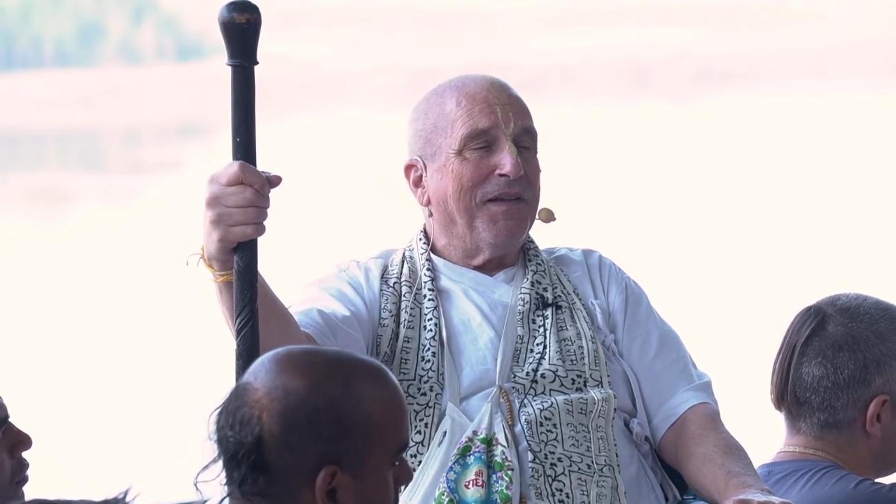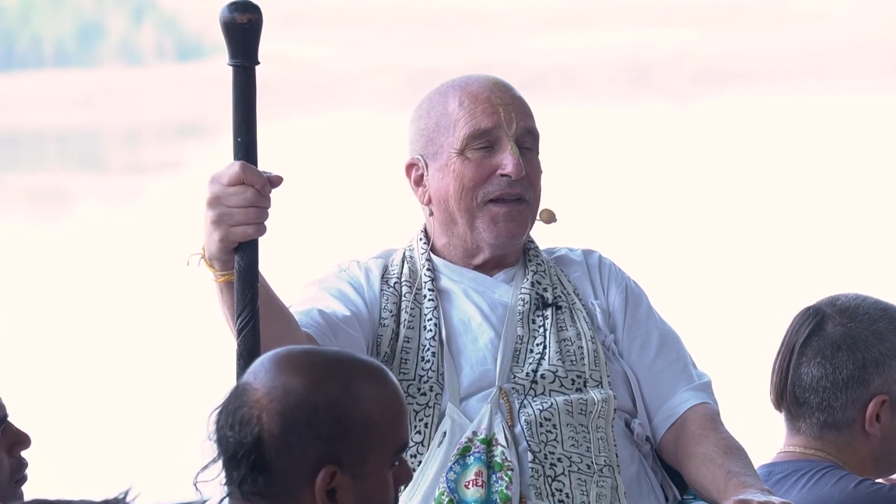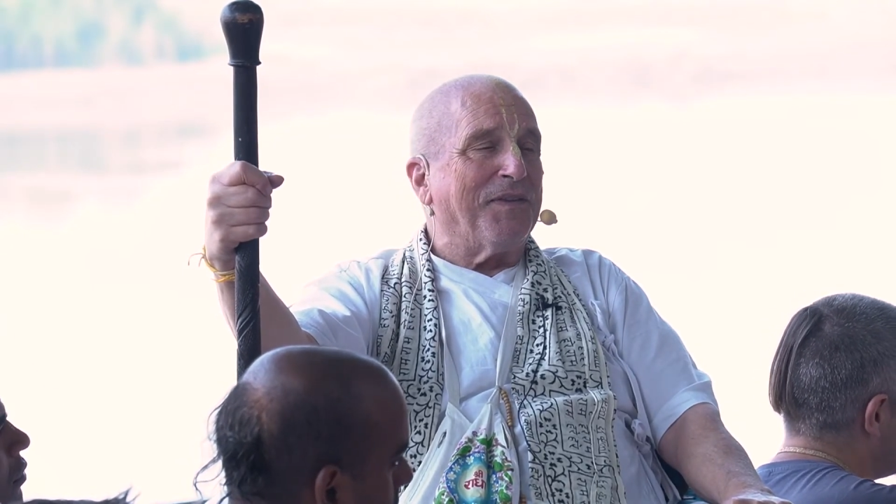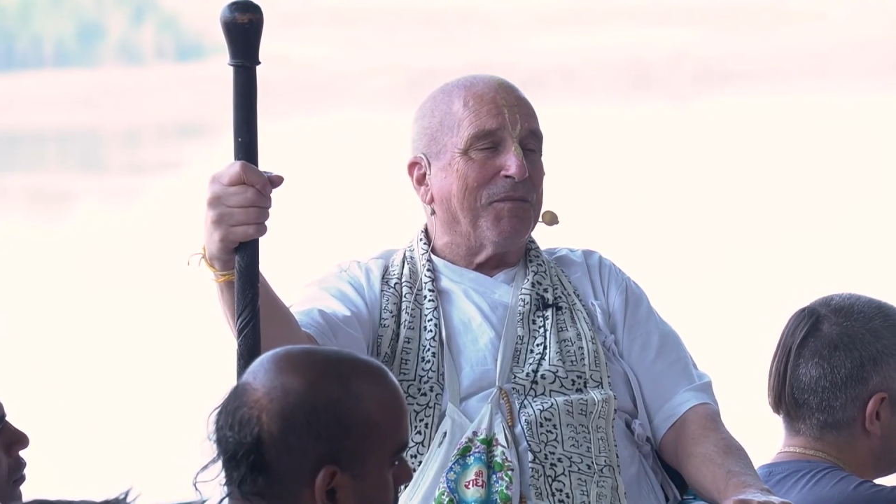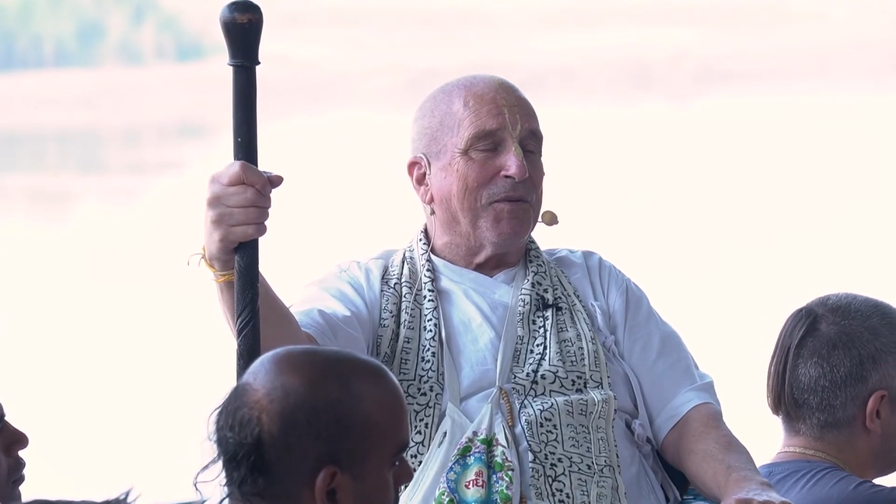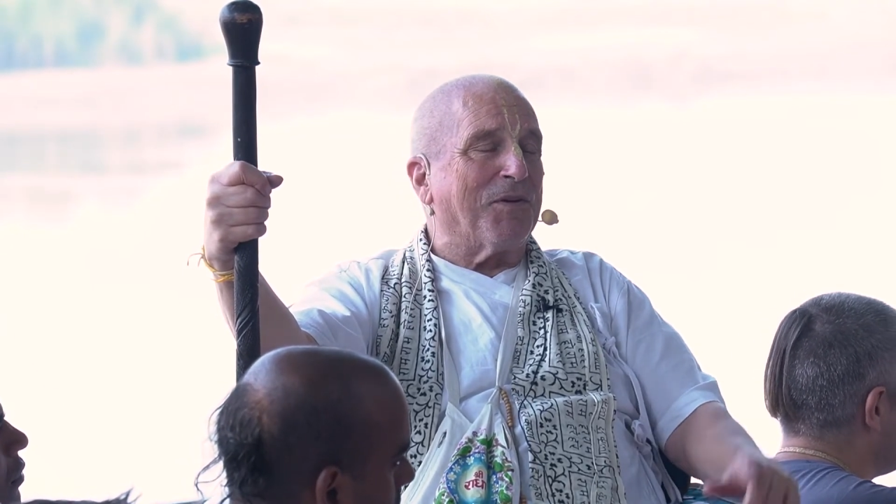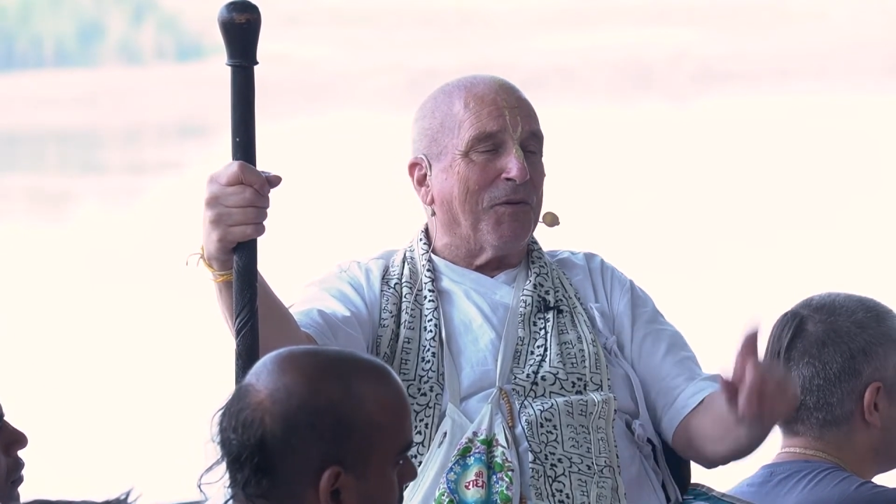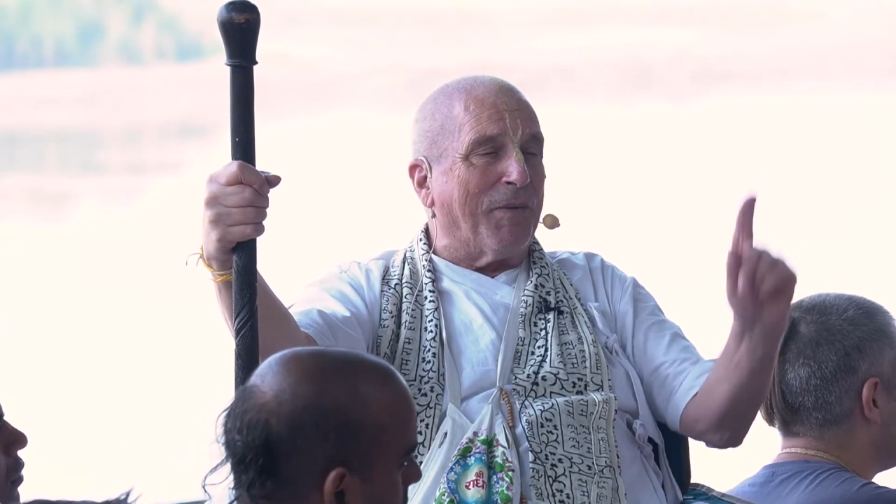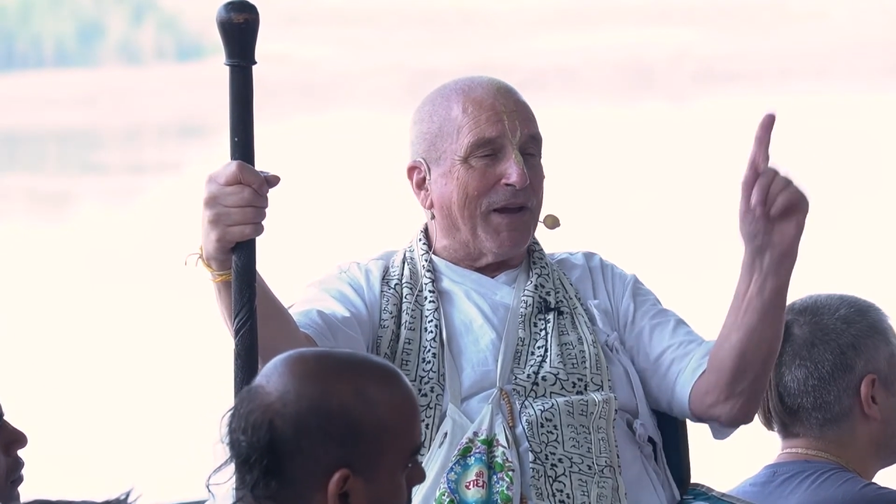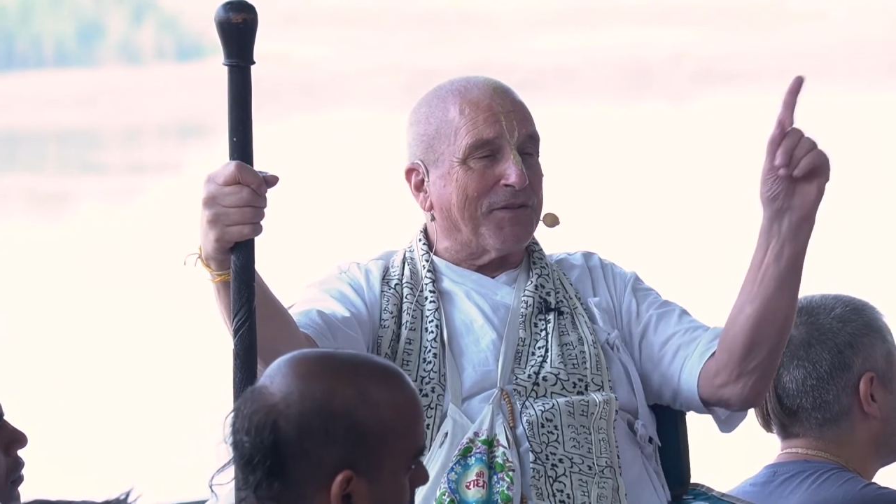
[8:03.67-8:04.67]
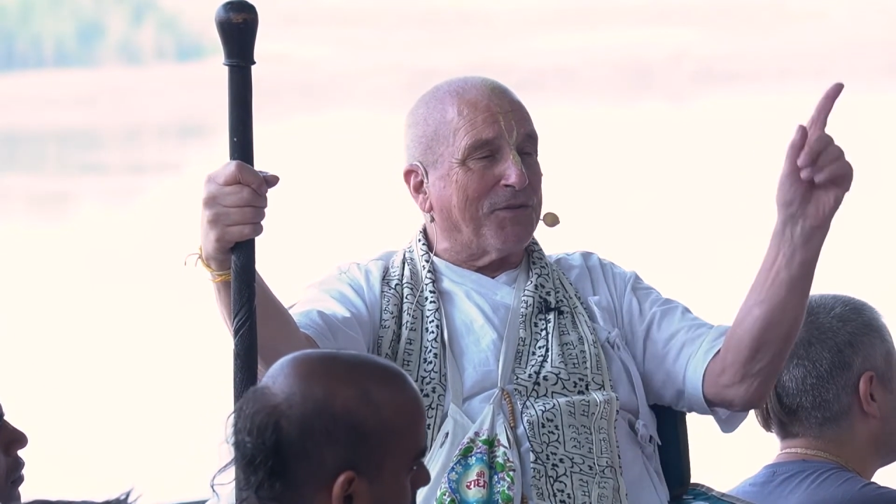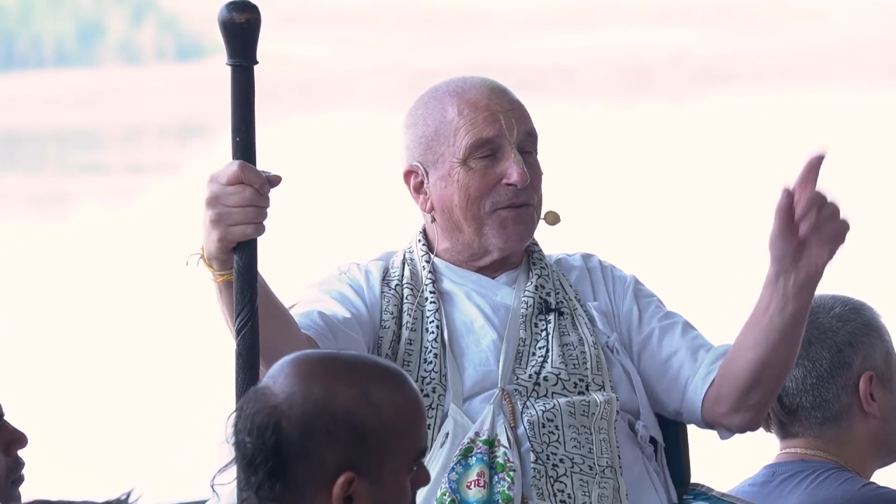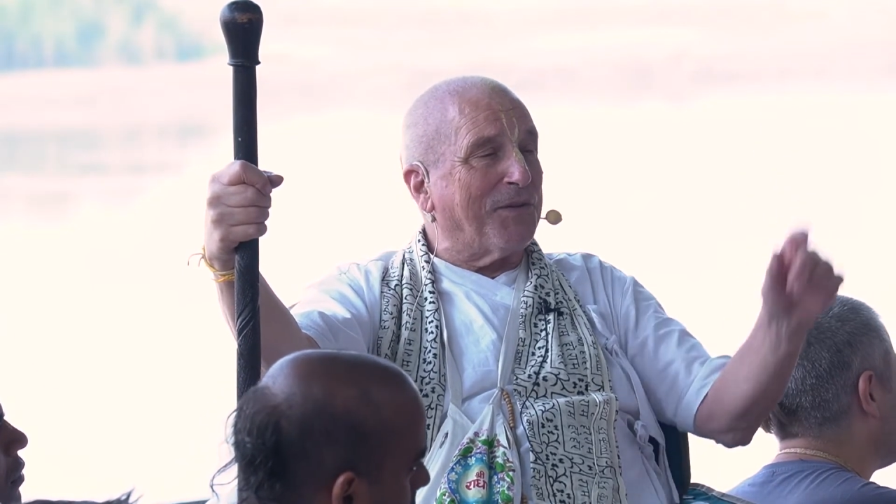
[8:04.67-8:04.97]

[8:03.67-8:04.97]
and then we'll go back to